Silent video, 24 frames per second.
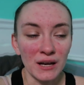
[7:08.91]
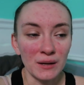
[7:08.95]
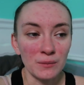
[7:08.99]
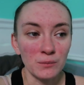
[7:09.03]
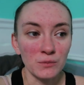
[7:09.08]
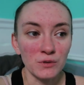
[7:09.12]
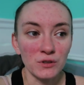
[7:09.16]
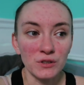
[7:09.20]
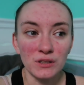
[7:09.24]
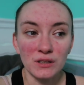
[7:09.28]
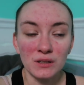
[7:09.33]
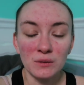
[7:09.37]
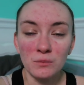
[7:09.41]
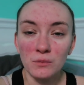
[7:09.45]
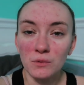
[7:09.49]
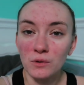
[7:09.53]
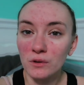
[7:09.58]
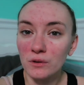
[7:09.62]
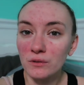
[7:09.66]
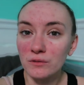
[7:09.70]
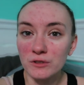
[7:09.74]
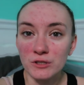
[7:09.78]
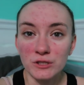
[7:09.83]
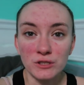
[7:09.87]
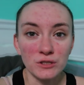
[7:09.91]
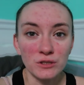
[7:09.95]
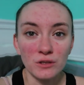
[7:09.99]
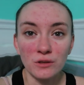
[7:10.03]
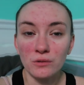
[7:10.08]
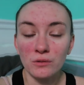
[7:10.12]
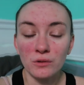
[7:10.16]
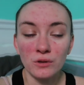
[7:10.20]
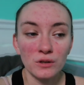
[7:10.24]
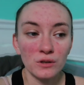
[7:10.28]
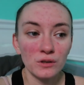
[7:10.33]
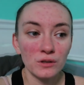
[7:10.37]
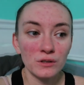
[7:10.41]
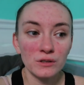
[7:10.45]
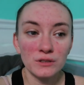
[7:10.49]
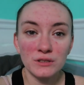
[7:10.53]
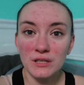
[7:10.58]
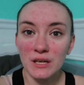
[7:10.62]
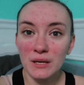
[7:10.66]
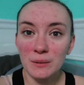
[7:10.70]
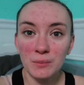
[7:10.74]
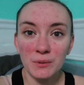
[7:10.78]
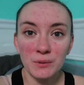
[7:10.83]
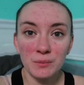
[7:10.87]
I'm really more of a slow cooker
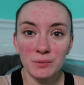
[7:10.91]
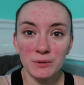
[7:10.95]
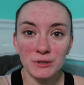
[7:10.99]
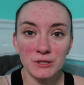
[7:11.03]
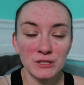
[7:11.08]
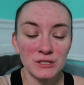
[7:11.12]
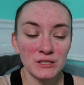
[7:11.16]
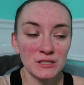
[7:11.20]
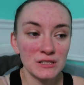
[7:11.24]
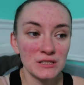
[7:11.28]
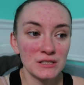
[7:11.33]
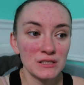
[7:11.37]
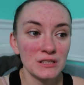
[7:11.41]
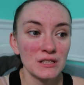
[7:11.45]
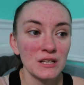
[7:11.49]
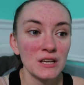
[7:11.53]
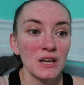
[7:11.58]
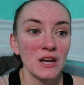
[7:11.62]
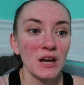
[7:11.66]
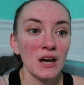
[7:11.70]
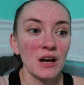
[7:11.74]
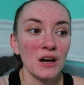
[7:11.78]
type of person.